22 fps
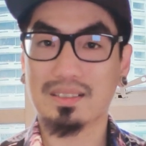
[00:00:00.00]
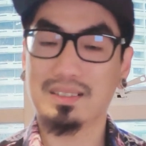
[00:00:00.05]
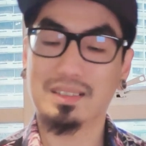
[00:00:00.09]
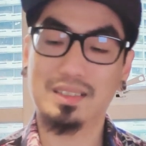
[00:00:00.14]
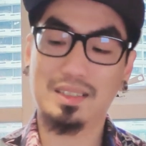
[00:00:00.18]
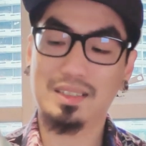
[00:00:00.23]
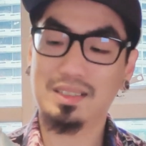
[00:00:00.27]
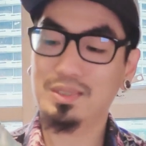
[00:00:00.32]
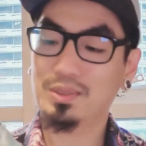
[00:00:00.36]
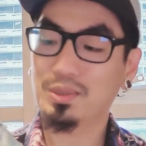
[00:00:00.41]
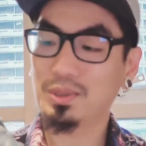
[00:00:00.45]

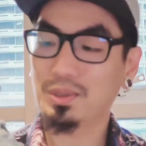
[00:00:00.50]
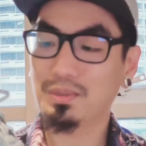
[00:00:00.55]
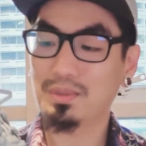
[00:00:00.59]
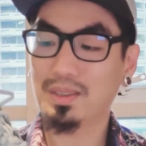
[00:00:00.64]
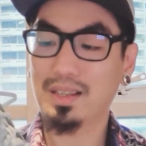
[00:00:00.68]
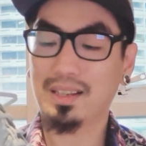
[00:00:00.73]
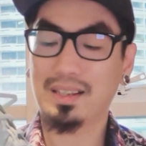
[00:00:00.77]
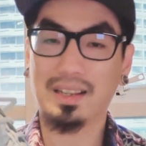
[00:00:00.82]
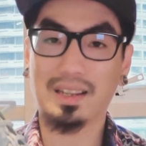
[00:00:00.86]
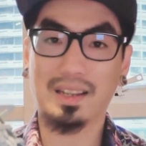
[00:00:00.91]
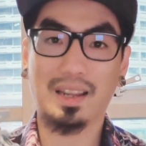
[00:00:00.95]
This is sort of
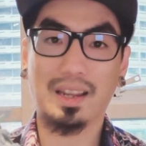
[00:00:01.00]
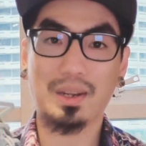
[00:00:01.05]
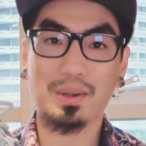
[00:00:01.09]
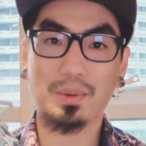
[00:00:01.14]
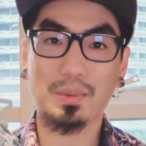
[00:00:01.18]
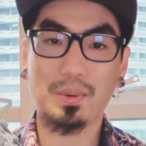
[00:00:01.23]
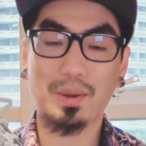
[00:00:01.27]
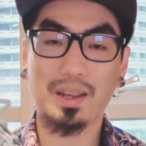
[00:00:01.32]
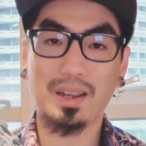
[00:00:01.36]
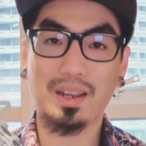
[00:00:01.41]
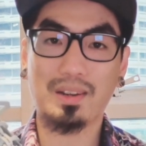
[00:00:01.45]
like a
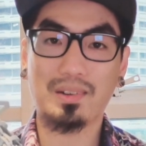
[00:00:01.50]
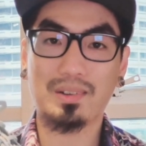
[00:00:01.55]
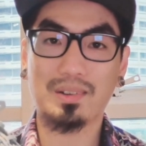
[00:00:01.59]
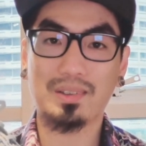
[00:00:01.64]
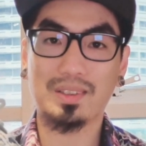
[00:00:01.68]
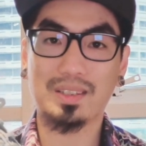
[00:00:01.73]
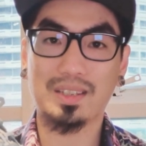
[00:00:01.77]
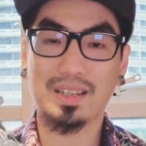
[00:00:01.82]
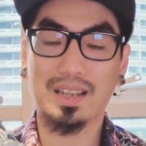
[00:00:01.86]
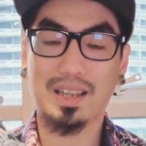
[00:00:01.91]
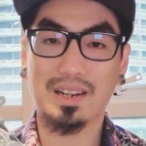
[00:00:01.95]
gateway
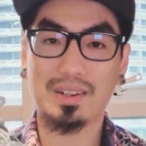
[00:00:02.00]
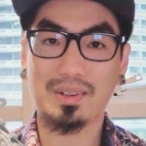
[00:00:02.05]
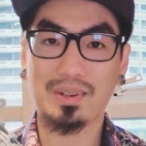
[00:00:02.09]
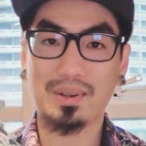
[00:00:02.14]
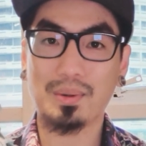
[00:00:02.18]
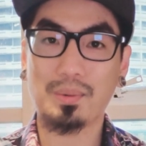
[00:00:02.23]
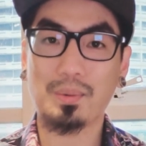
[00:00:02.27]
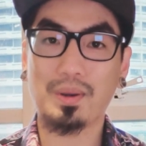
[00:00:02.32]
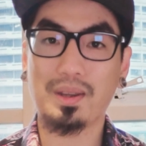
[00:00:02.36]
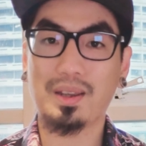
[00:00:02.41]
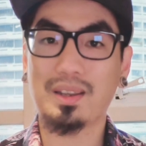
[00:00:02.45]
or the
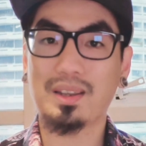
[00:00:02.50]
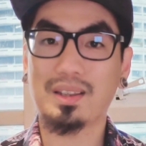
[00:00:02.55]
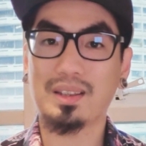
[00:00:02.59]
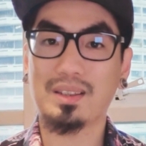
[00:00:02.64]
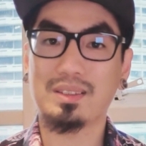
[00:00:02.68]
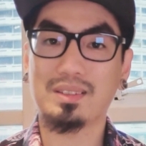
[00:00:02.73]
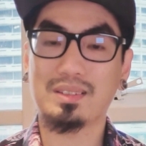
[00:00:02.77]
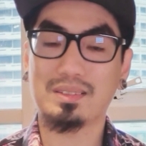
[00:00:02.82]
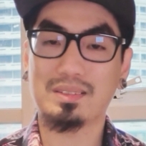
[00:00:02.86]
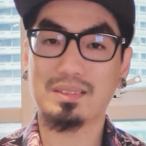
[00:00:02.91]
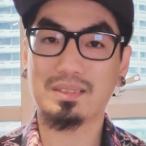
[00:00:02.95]

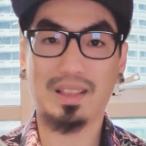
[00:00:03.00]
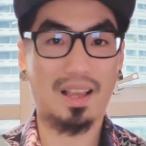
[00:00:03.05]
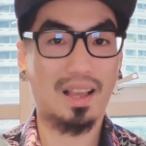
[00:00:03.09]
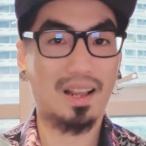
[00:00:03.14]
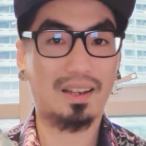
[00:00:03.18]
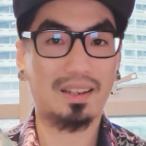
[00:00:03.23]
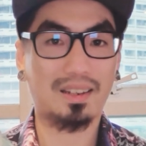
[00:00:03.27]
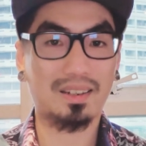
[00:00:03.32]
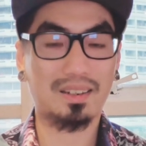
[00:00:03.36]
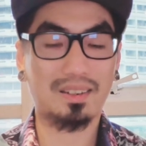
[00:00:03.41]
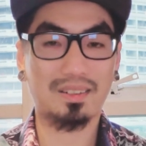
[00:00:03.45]
entryway to
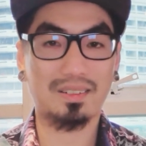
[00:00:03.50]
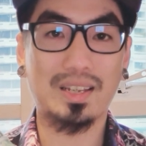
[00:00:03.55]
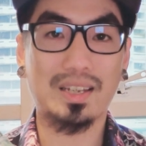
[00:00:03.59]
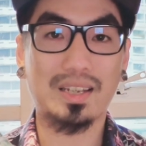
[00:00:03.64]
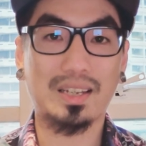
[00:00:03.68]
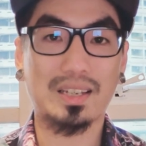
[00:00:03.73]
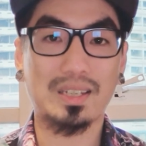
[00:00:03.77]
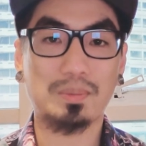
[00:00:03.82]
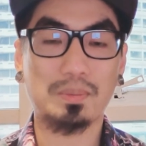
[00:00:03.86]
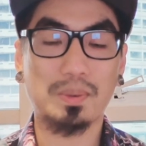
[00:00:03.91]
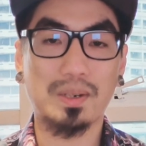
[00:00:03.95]
that
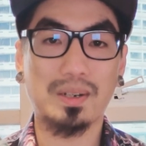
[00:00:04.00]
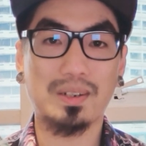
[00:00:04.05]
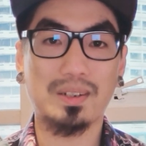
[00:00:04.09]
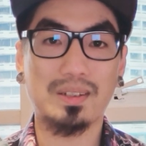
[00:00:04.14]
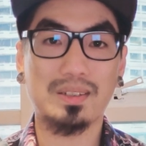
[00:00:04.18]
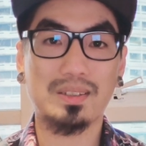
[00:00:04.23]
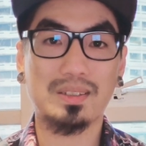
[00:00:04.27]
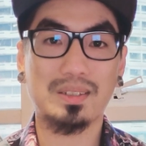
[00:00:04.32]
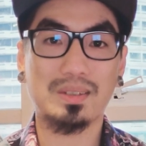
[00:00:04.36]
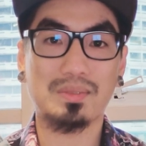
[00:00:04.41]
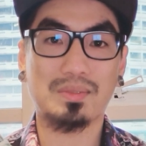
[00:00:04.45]
unique
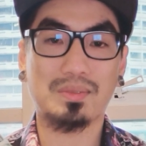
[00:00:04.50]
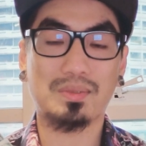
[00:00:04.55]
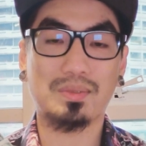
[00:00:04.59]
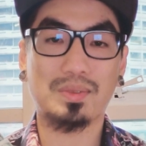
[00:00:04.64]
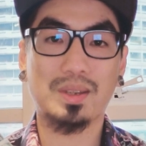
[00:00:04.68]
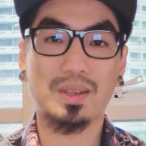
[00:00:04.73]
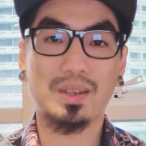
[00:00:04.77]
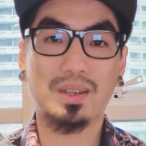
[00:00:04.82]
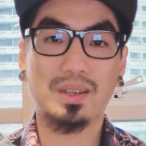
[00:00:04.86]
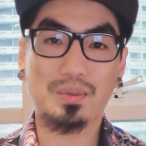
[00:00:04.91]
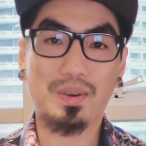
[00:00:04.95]
experience. If
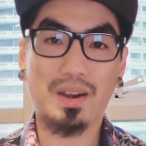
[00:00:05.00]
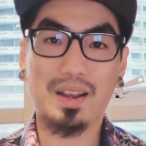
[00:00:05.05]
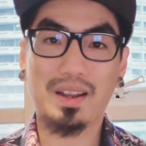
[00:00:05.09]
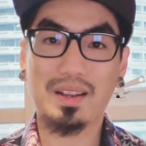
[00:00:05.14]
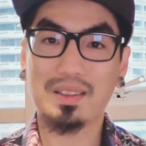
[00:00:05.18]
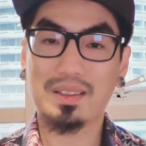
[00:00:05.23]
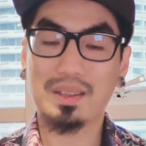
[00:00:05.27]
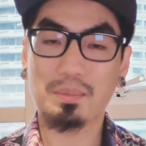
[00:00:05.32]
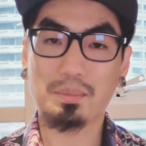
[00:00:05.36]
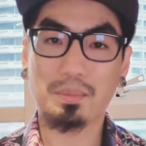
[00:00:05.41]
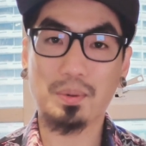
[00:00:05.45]
you
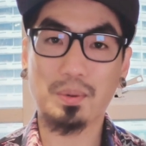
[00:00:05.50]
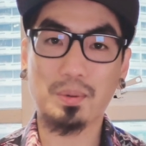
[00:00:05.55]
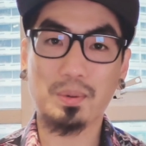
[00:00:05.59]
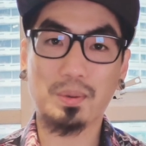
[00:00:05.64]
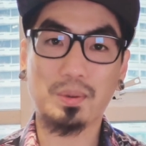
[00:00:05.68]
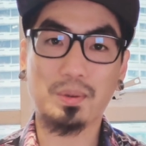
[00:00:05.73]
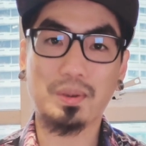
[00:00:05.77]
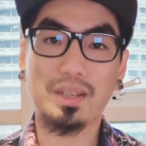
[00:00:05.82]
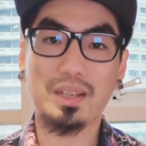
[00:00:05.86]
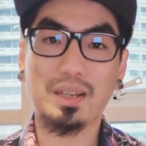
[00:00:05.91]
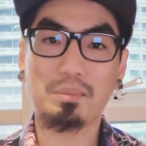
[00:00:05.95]
find the Pro
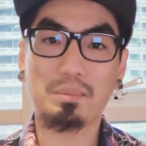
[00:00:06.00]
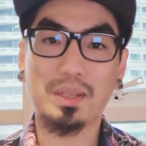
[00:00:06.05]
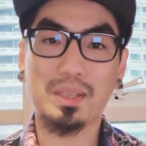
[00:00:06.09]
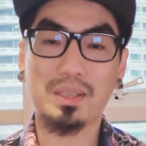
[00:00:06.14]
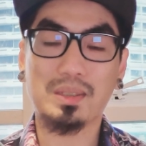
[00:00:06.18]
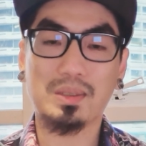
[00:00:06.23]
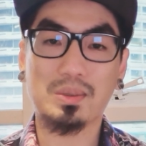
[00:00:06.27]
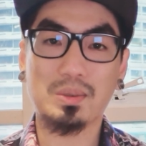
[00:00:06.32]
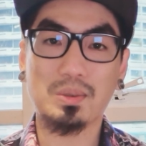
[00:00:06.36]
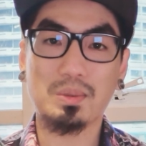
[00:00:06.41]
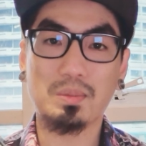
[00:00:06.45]
3 a
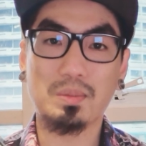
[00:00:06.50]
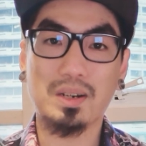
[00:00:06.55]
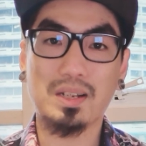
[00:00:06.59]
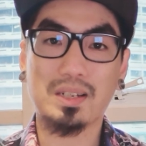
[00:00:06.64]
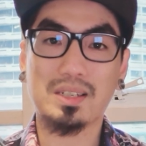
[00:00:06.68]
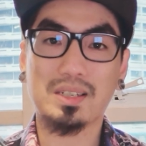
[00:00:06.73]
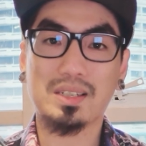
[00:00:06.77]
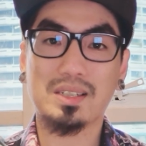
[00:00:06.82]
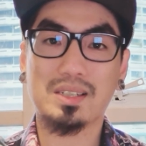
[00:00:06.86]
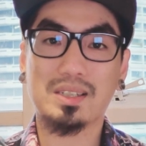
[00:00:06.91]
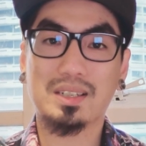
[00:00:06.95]
bit too
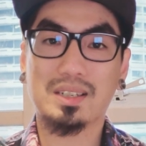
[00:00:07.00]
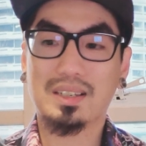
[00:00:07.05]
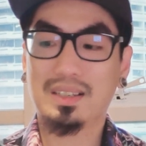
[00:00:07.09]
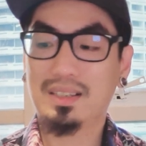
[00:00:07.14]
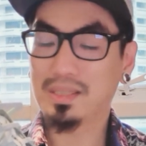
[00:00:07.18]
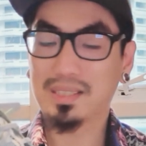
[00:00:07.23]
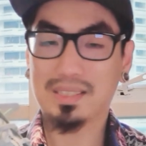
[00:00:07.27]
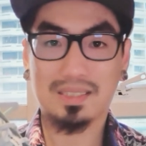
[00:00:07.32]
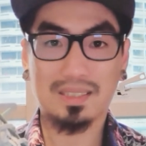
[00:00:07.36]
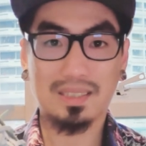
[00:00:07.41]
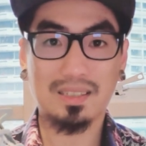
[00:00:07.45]
much,
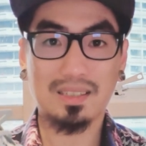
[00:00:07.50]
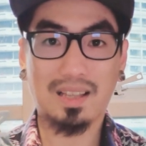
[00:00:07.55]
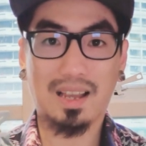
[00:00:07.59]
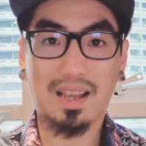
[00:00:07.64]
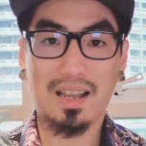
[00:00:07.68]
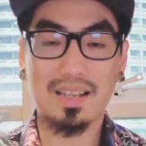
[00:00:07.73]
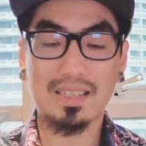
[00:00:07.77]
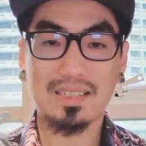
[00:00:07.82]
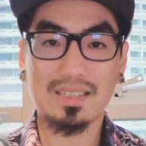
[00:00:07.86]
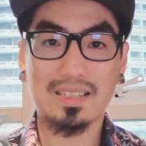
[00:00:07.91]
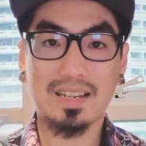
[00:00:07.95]
this still
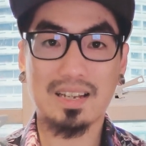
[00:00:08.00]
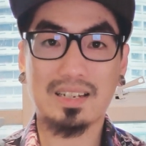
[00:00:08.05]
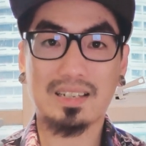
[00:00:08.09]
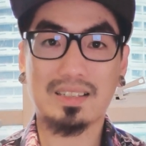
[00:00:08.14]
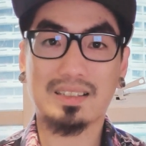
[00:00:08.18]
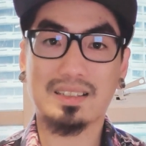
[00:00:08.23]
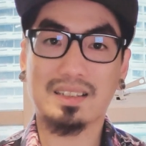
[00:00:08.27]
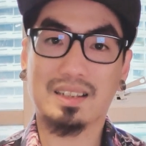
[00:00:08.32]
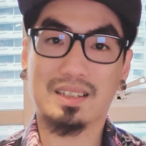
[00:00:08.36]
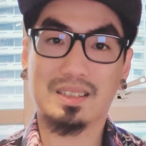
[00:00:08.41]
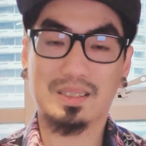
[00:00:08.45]
has
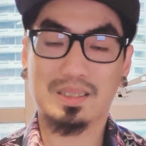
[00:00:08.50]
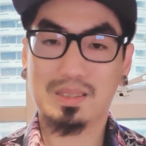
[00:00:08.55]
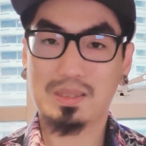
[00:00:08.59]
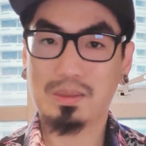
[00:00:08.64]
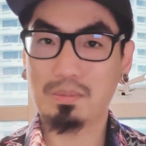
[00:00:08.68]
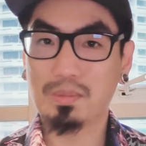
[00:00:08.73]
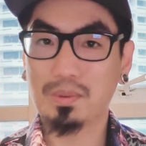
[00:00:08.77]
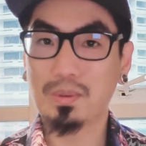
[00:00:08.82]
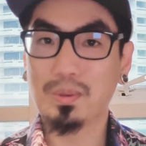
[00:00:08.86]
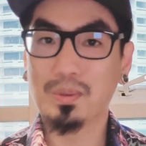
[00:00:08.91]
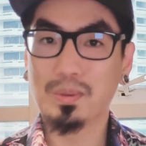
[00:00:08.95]
that
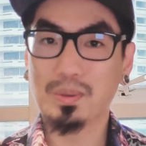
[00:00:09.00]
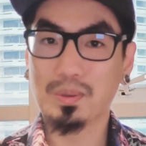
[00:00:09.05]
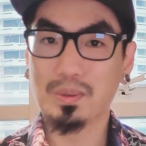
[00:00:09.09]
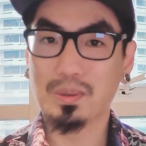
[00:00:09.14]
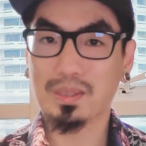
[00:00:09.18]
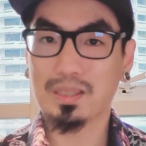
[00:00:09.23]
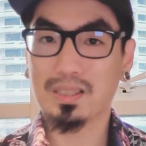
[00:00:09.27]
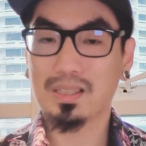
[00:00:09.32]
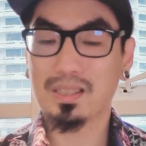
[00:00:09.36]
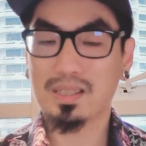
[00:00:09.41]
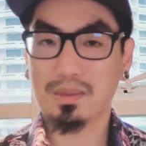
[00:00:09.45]

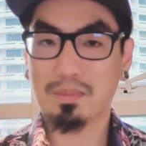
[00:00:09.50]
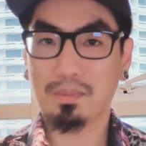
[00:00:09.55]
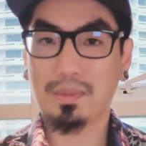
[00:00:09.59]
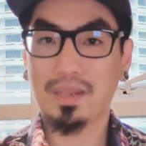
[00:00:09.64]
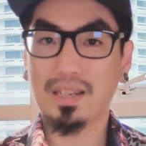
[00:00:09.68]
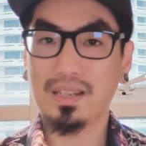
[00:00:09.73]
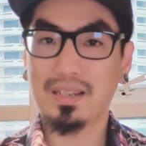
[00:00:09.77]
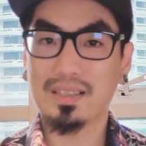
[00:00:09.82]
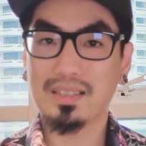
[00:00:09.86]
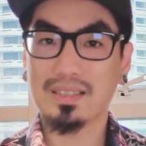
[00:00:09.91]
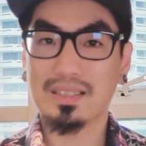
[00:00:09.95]
smooth
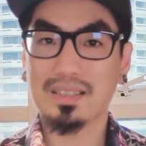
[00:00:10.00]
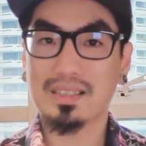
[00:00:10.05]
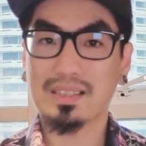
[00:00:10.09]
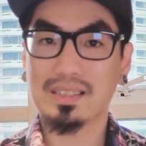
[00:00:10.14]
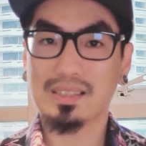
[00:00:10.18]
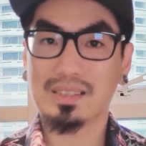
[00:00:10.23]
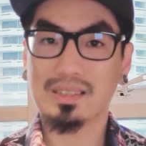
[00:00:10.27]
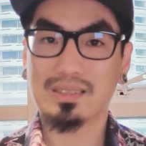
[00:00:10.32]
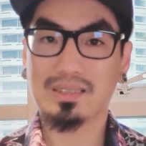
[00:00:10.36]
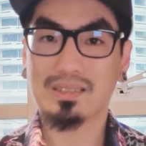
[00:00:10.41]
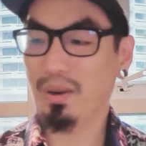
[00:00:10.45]
speed
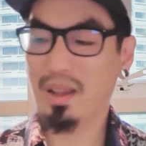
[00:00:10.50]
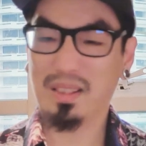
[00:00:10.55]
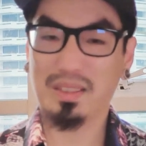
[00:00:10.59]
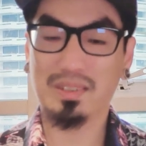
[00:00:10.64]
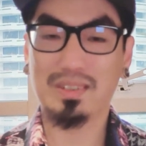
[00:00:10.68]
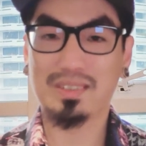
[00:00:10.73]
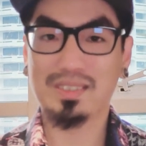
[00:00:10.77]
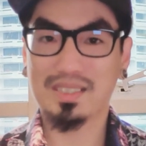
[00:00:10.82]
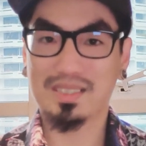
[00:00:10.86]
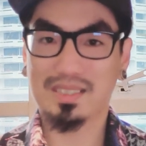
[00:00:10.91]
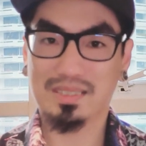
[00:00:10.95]
assist, or
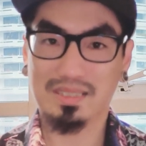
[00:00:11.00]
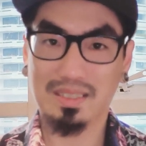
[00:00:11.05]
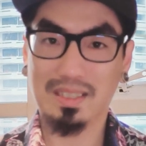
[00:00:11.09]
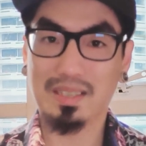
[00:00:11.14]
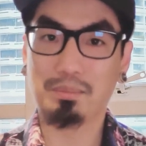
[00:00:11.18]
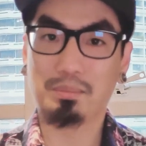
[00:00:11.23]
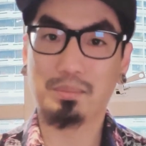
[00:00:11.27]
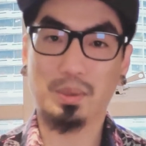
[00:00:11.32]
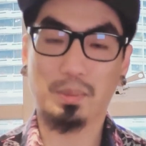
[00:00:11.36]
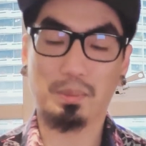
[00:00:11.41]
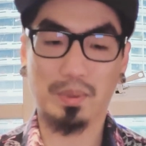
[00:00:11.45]
rather just
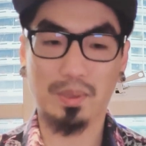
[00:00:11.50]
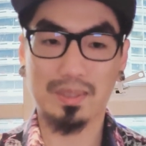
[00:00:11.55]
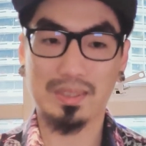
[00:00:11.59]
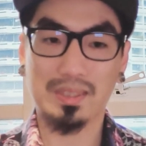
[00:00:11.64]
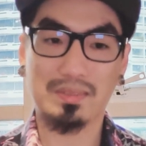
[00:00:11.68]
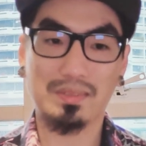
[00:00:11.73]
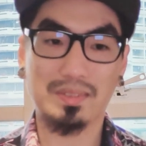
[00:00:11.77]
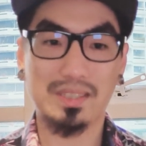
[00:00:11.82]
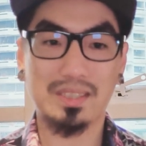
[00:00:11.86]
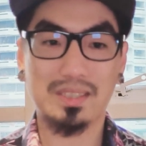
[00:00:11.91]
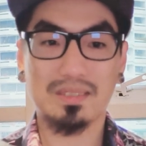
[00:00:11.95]
the
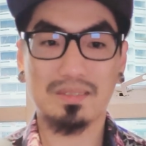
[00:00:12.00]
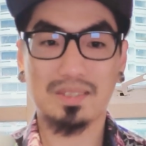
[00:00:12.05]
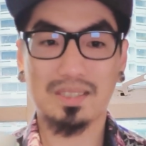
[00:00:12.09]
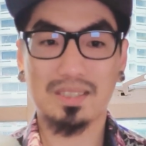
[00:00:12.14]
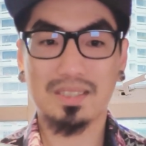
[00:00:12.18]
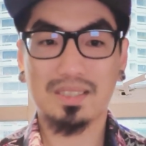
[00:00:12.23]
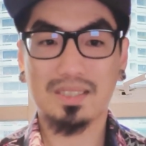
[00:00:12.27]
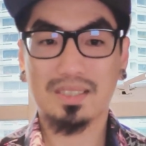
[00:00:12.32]
propulsiveness of